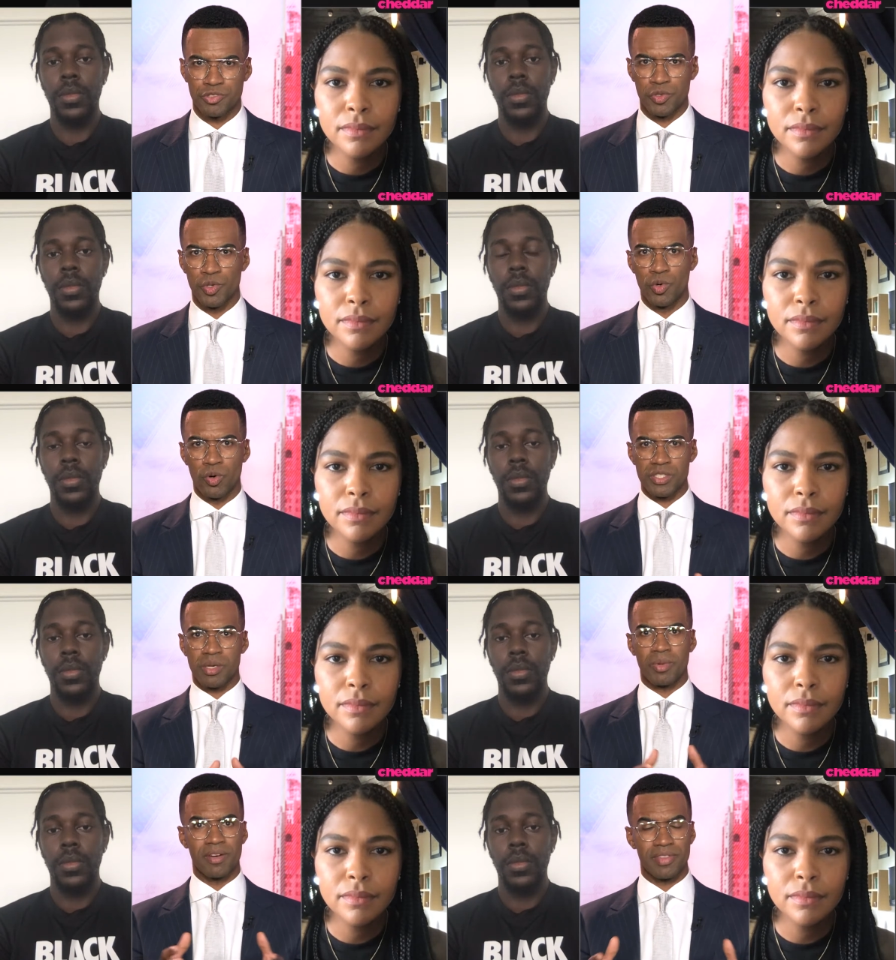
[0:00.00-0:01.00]
Speaker 1: Jrue or
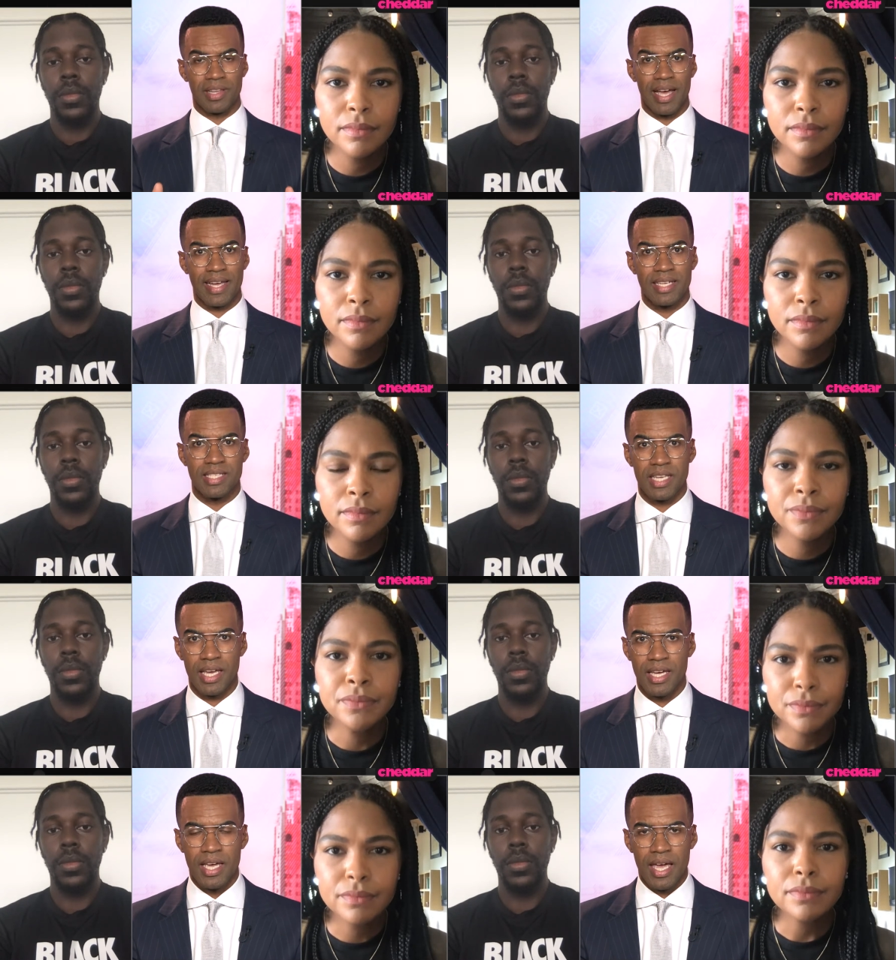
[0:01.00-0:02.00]
someone of the like and
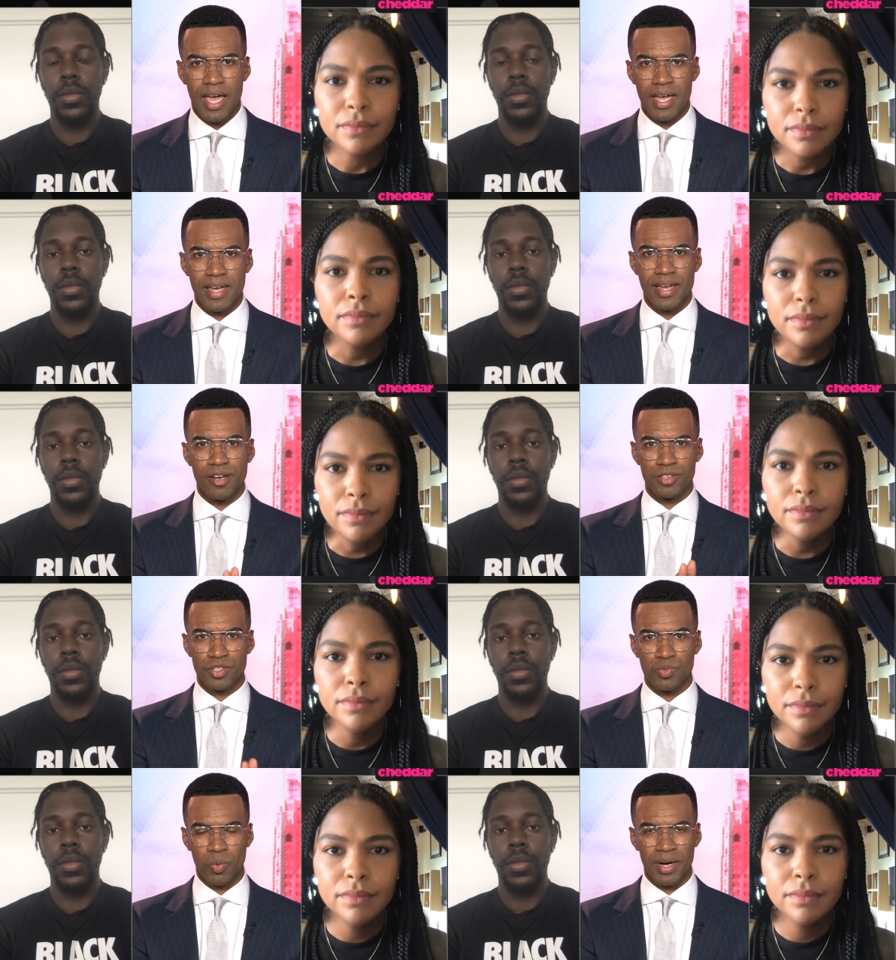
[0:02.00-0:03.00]
say, hey,
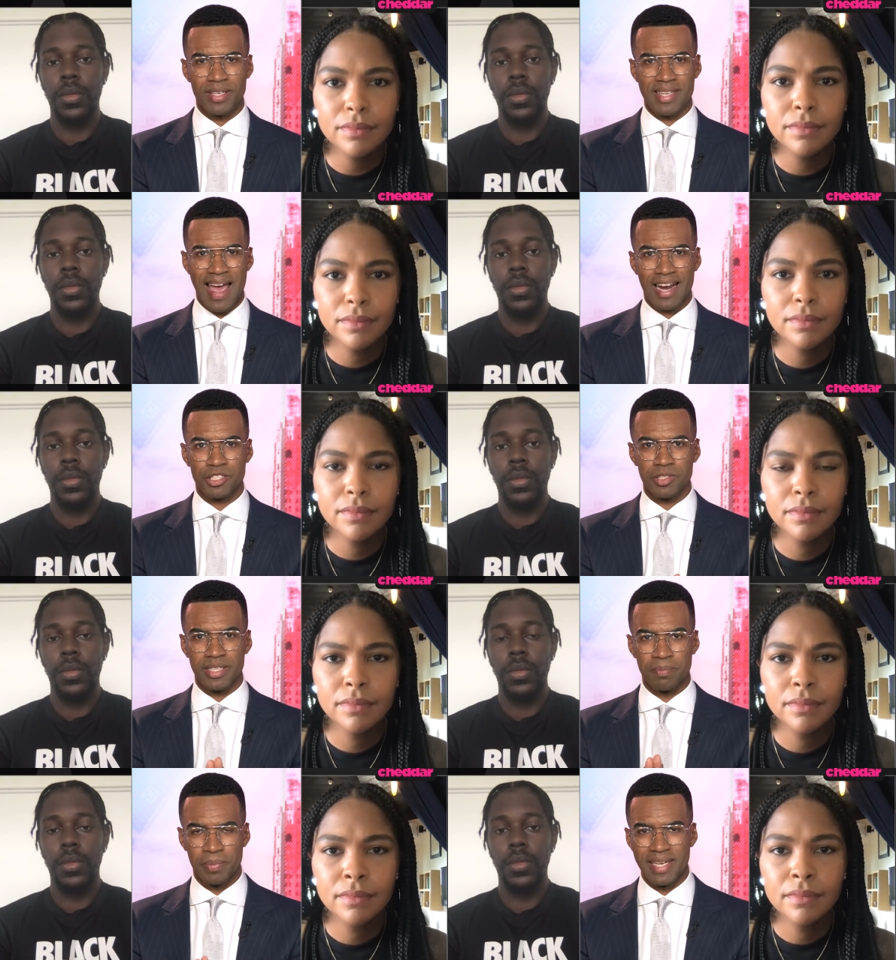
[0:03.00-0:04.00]
here's what has
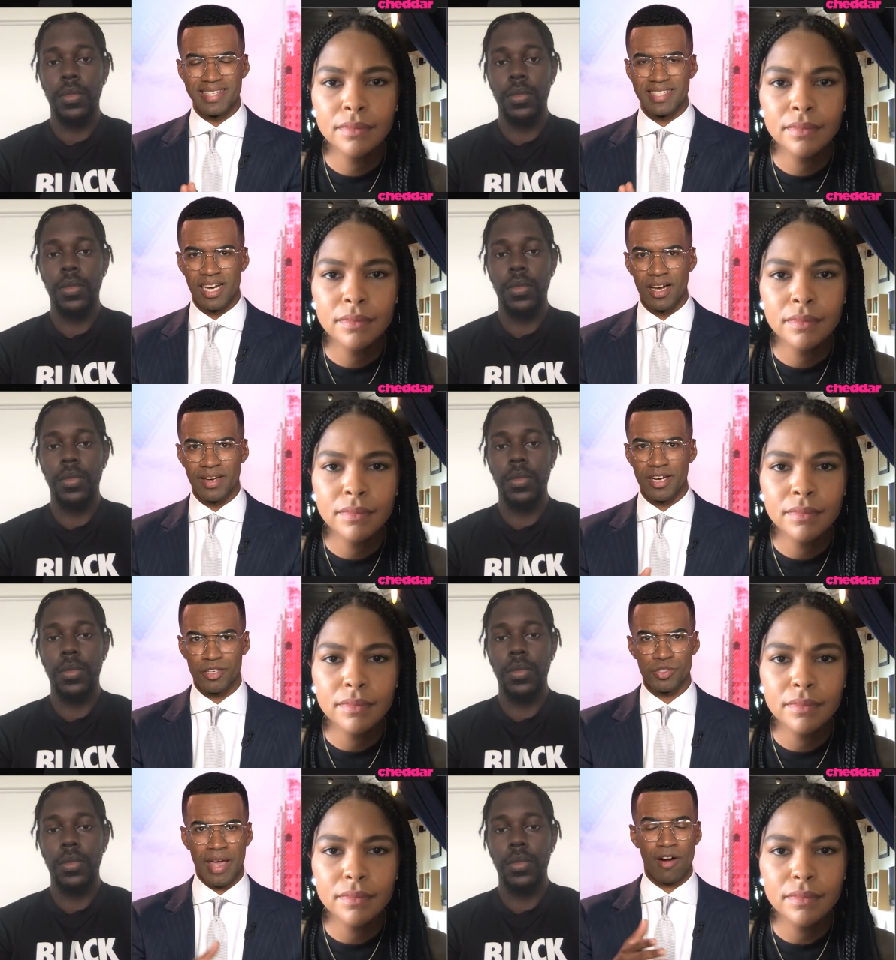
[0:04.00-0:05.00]
actually been done.
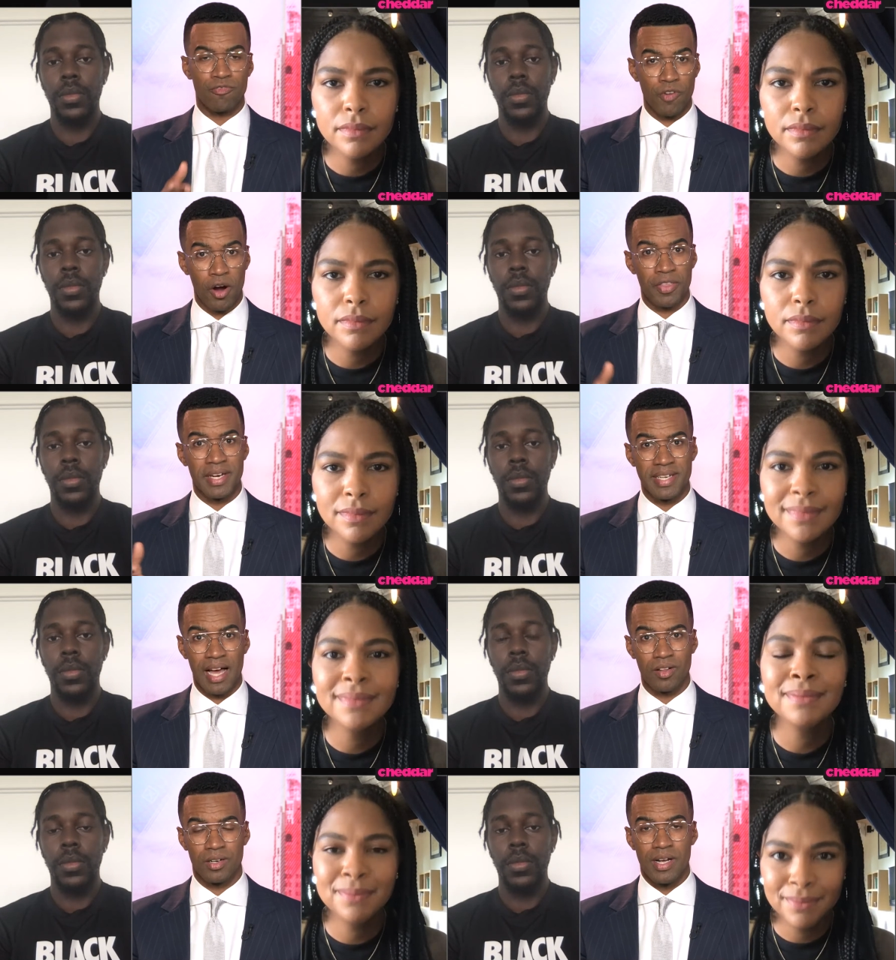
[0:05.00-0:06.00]
Here's how far that
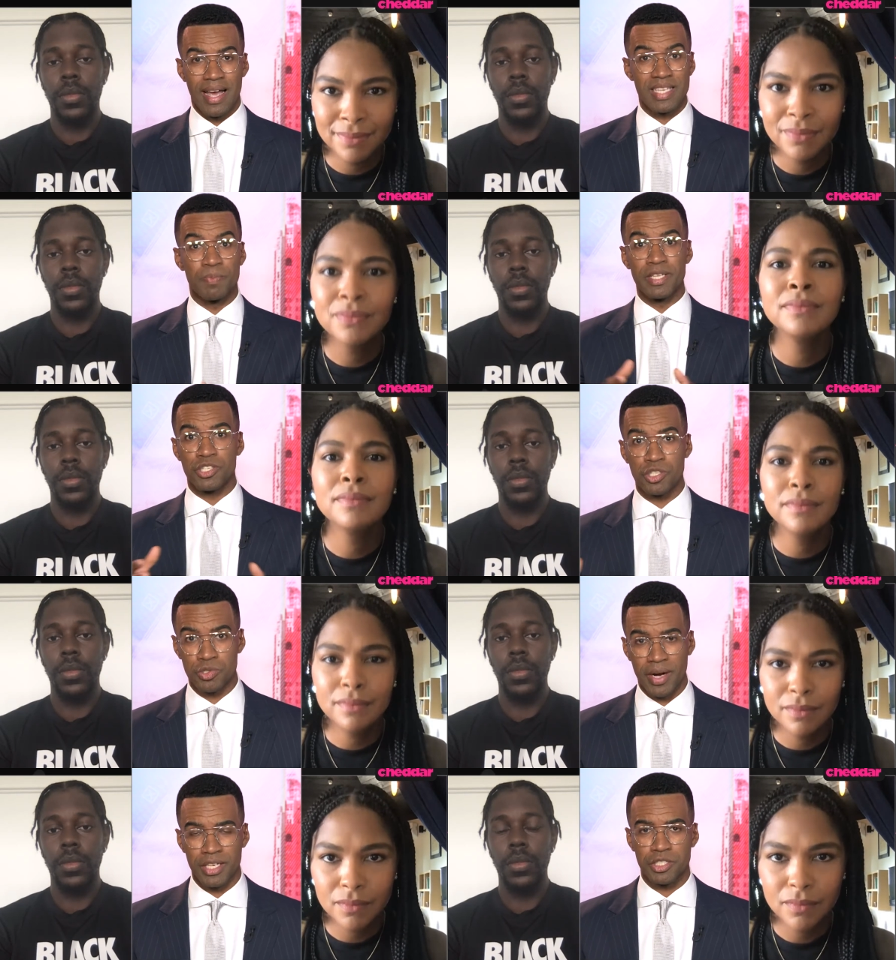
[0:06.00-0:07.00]
dollar has been
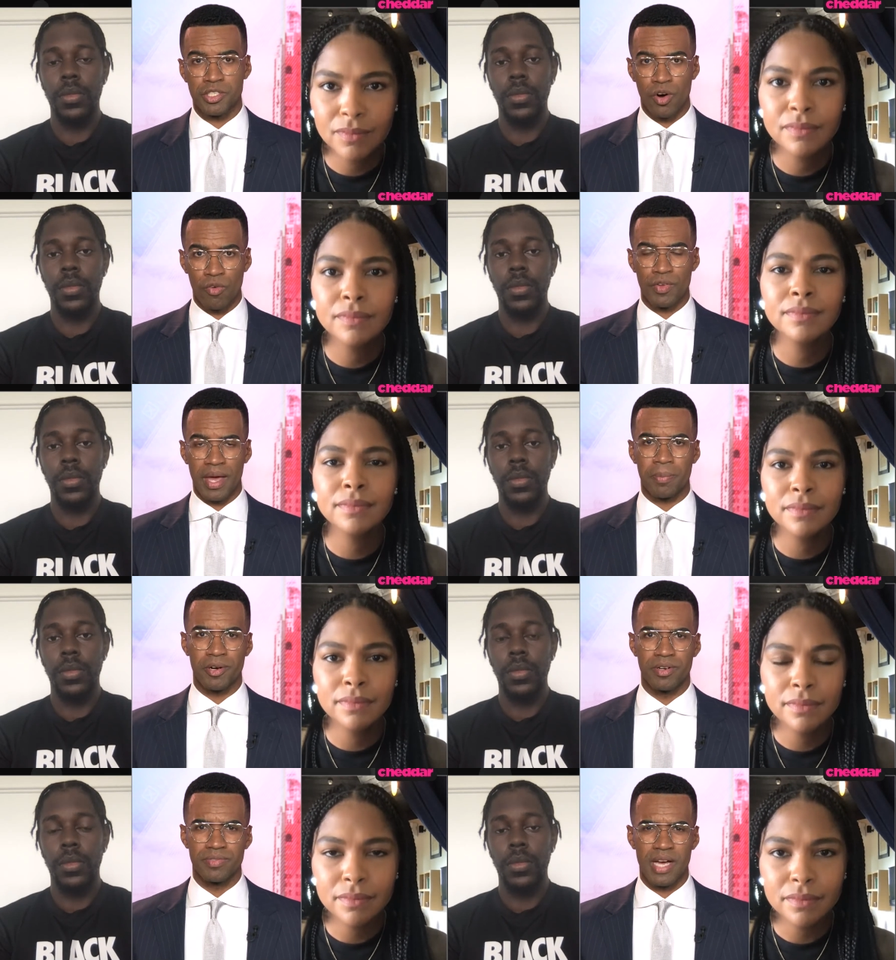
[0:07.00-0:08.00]
stretched over that
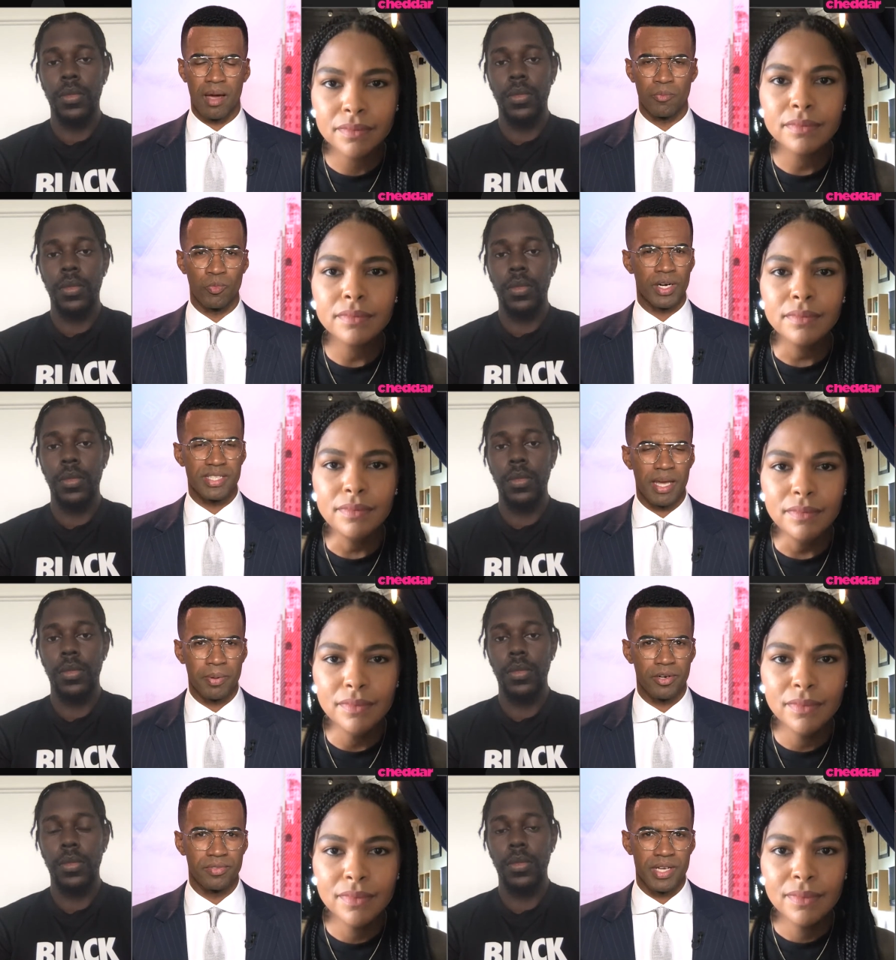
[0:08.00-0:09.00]
period of time. What is
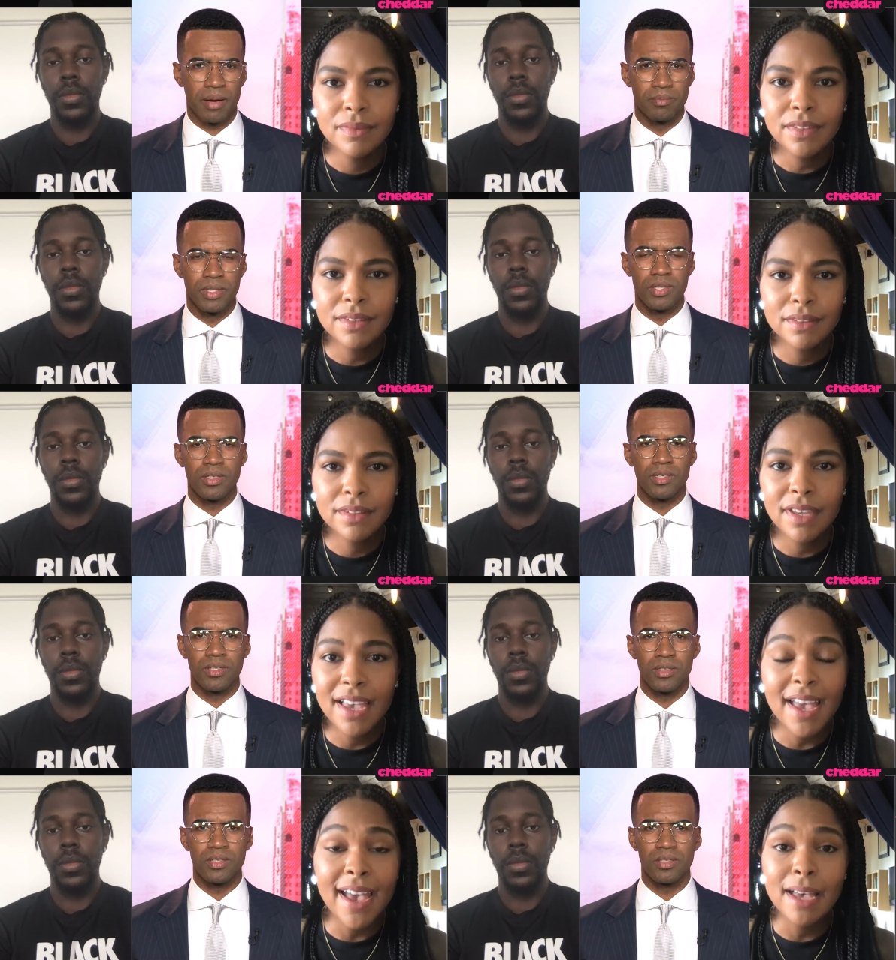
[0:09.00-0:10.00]
that period of time?
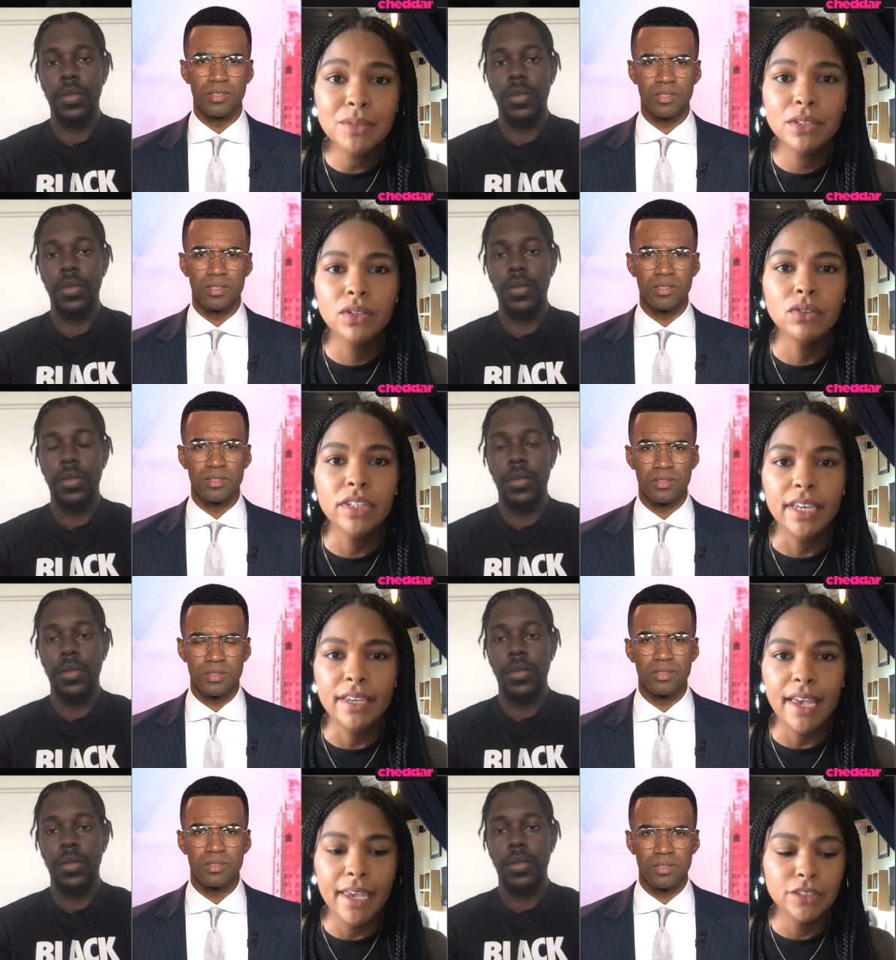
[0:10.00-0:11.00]

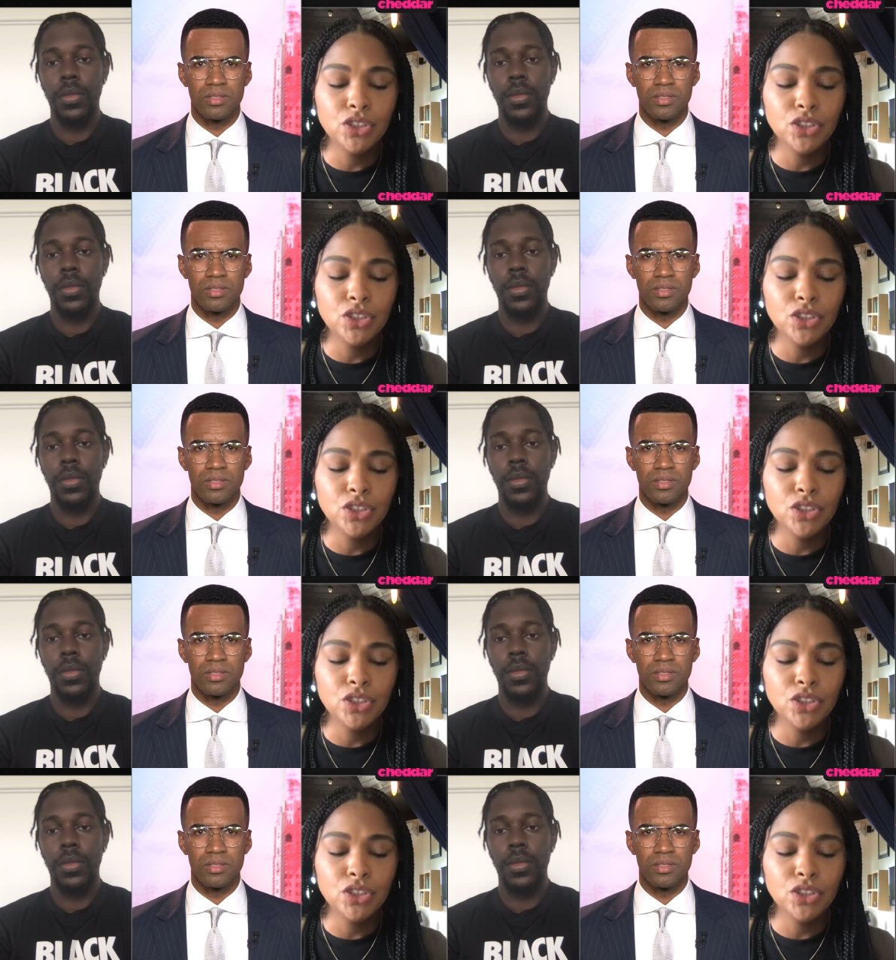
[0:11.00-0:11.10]
Speaker 2: Absolutely. And